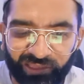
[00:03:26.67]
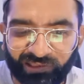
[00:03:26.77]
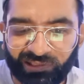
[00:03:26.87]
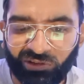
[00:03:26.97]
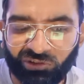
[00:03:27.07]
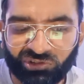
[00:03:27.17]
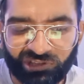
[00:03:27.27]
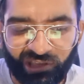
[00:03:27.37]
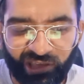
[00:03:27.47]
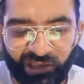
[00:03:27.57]
this last
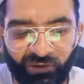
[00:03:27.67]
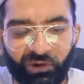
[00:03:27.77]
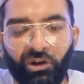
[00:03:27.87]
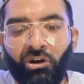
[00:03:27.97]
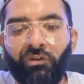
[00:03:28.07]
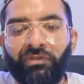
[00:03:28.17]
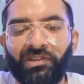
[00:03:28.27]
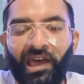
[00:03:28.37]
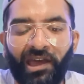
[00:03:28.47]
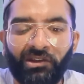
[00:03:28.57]
year and a half
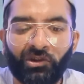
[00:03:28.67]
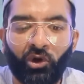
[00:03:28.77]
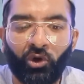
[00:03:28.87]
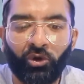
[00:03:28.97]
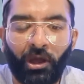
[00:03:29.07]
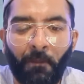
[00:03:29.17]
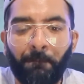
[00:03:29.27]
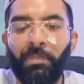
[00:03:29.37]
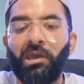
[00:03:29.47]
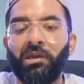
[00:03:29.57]
has had on
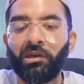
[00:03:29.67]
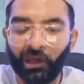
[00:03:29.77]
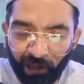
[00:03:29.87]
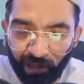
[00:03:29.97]
big